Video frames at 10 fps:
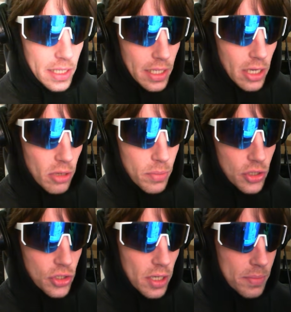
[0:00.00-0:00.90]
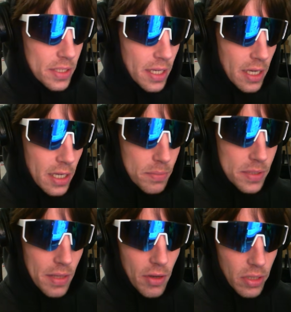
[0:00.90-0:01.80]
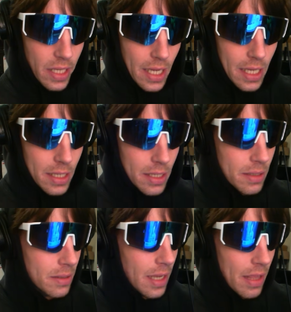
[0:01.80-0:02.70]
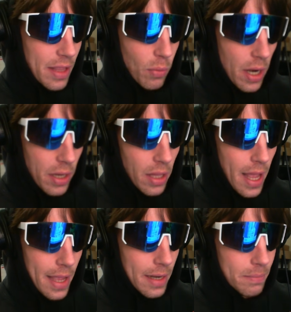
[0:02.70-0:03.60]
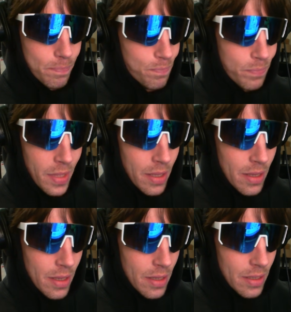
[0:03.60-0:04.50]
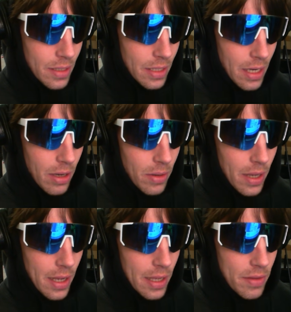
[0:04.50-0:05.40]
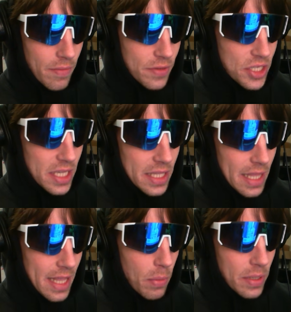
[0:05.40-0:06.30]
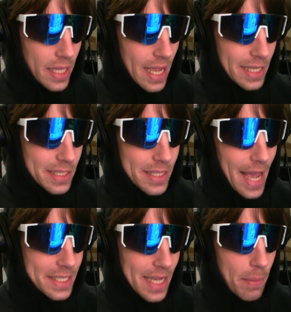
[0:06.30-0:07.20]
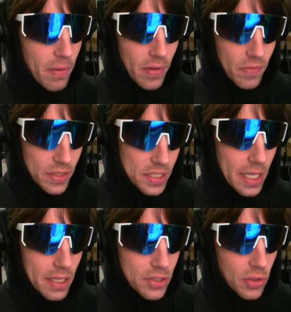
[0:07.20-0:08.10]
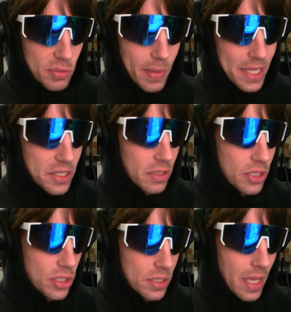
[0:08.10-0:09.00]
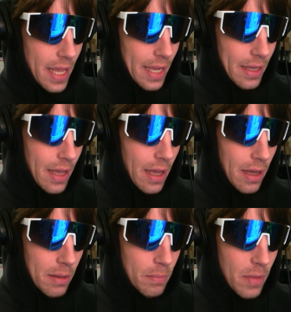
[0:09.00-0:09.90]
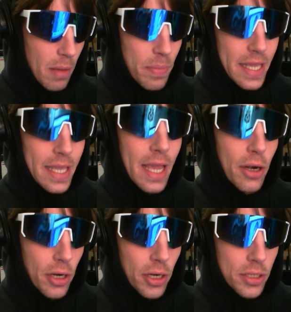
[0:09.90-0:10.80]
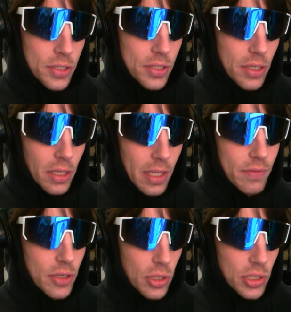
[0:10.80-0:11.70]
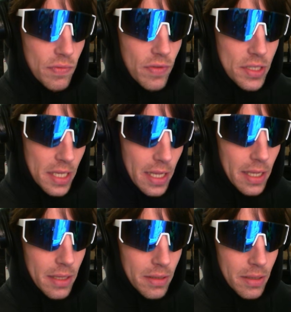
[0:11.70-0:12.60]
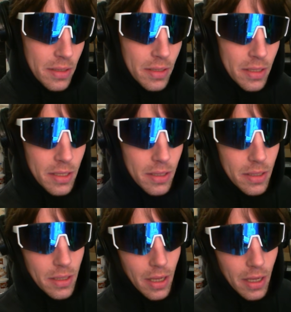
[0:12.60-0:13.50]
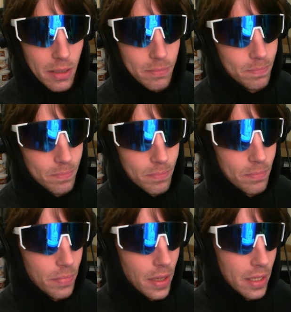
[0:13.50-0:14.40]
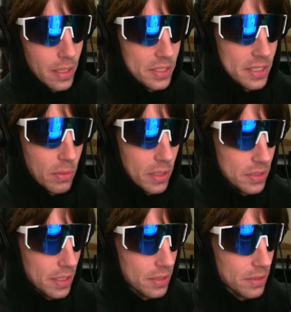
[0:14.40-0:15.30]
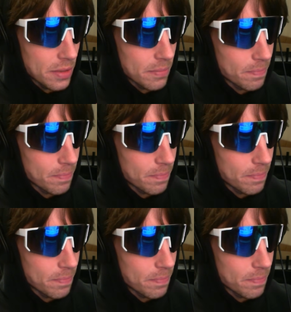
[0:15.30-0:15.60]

you know, push-ups, sit-ups, and they're lean and they run a lot. You know, the physique that they would get, it's that type of a physique. So it's basically just like a beginner's lifter's physique. But let's see what he says here.